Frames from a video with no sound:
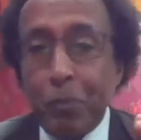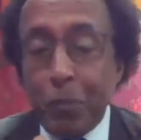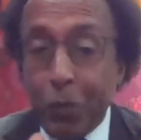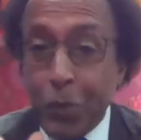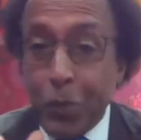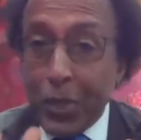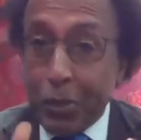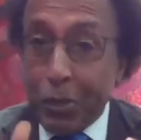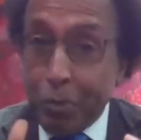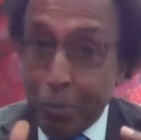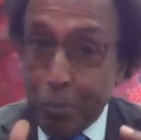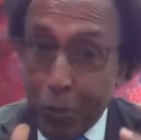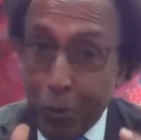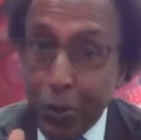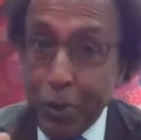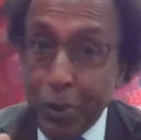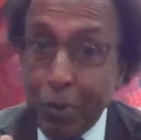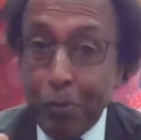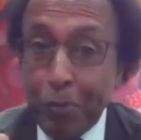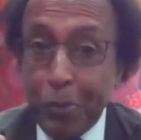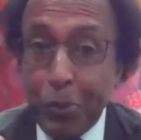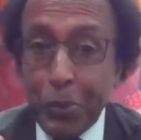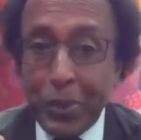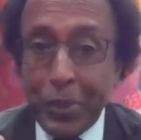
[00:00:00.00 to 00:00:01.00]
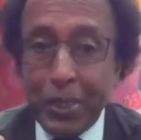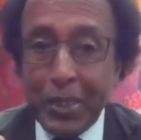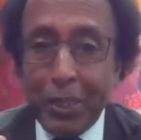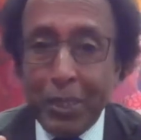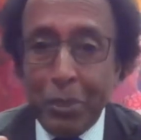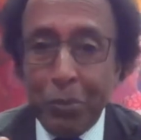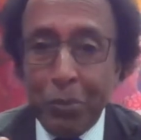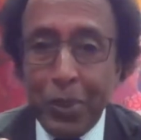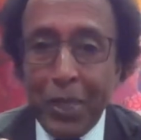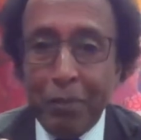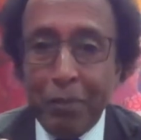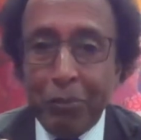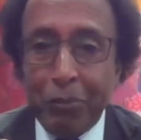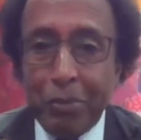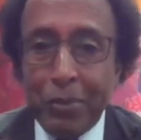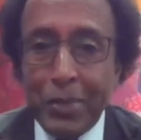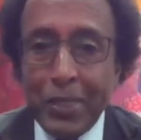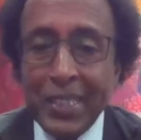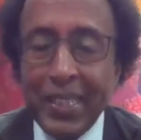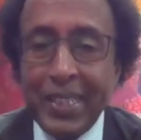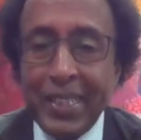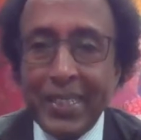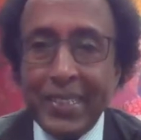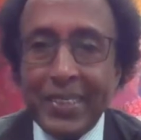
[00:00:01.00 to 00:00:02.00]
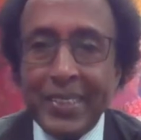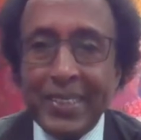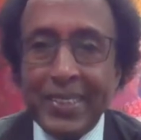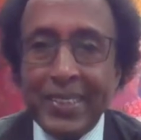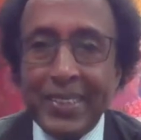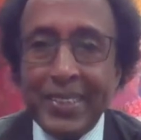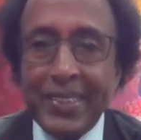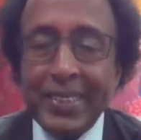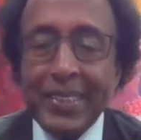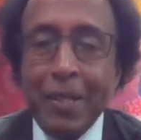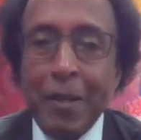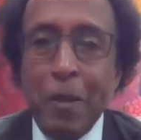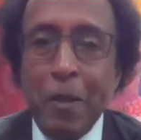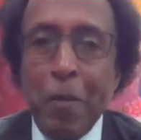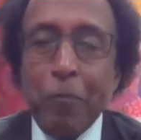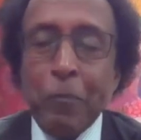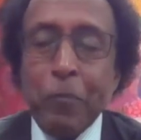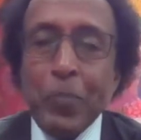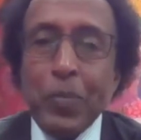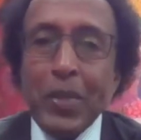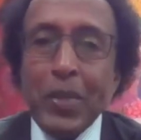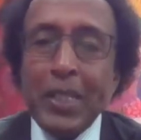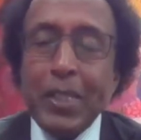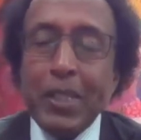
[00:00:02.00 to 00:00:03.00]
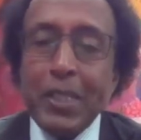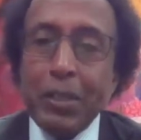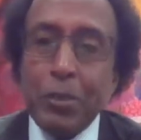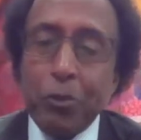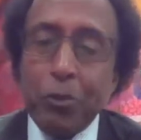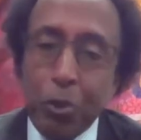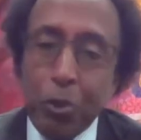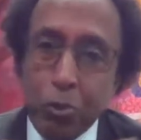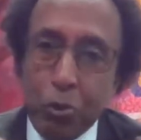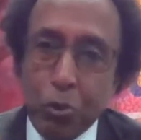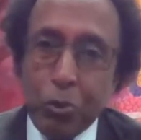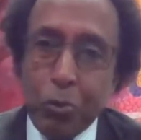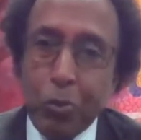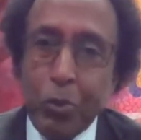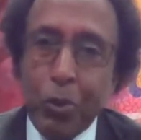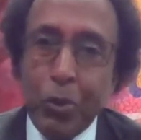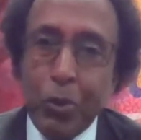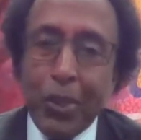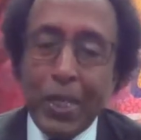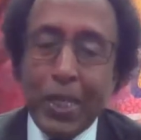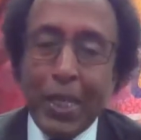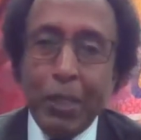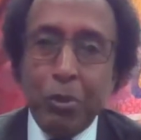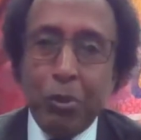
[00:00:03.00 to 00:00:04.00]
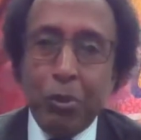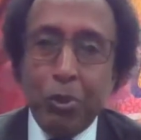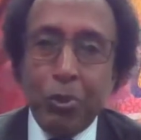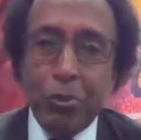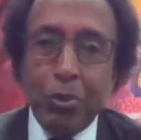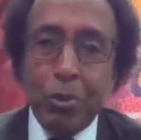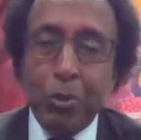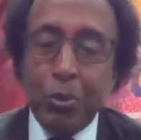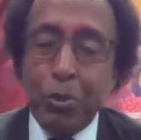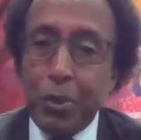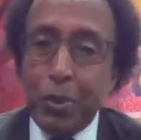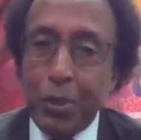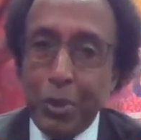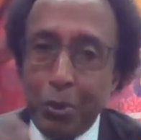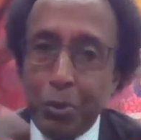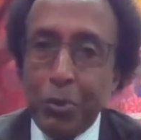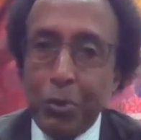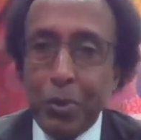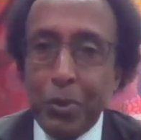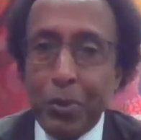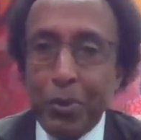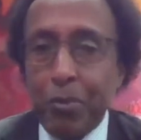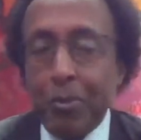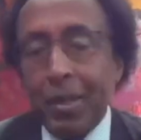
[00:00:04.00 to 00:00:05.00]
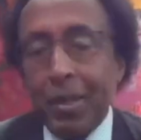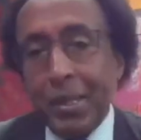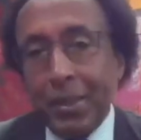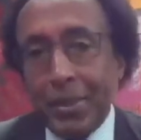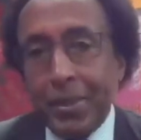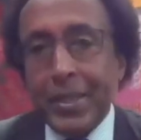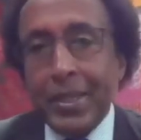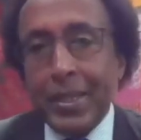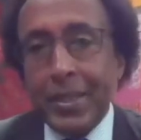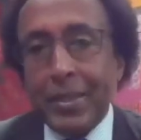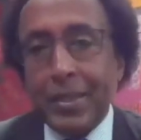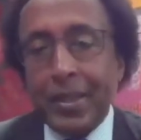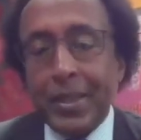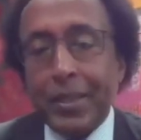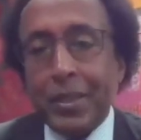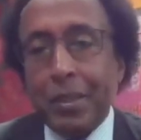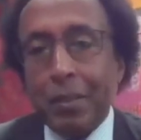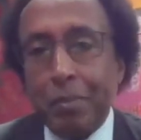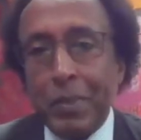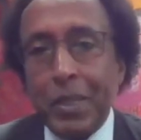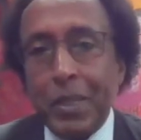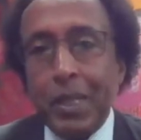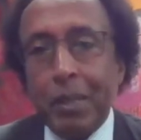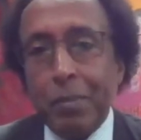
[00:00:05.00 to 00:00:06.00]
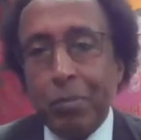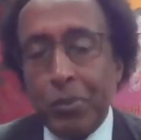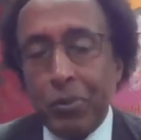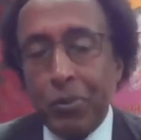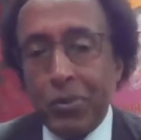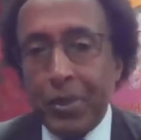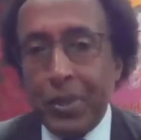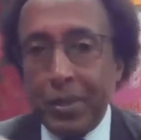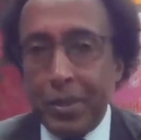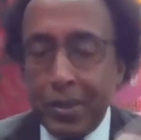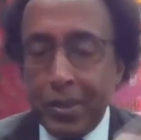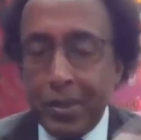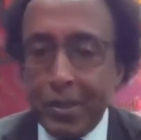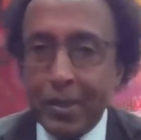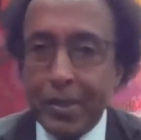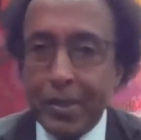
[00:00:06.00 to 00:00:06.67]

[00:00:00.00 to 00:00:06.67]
What is more important that we have to realize is those smaller countries, although they're doing the right thing, like the Bahamas and